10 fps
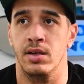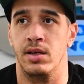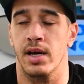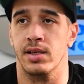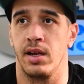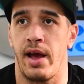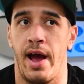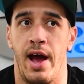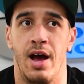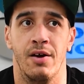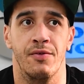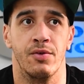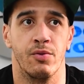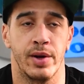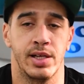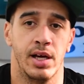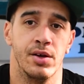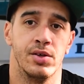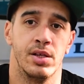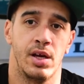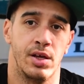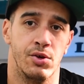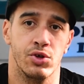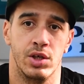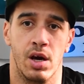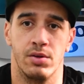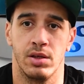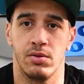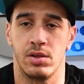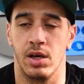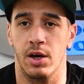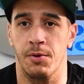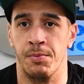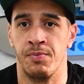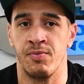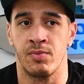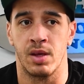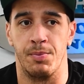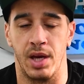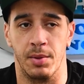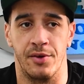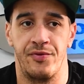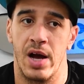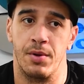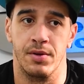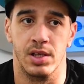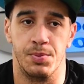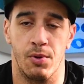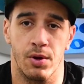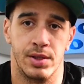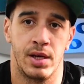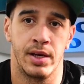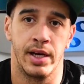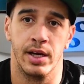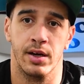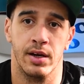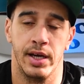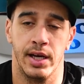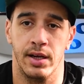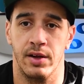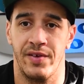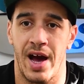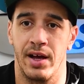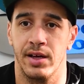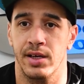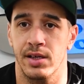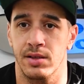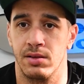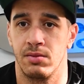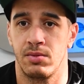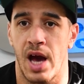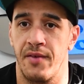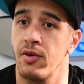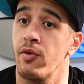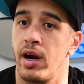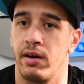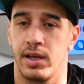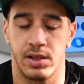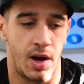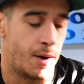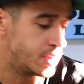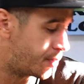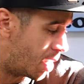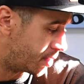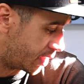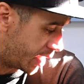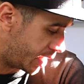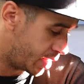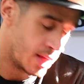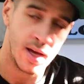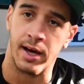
doesn't have retailers that they usually go to, so being able to find one of these boards here in Nevada is kind of a rarity, so I was pumped to get it.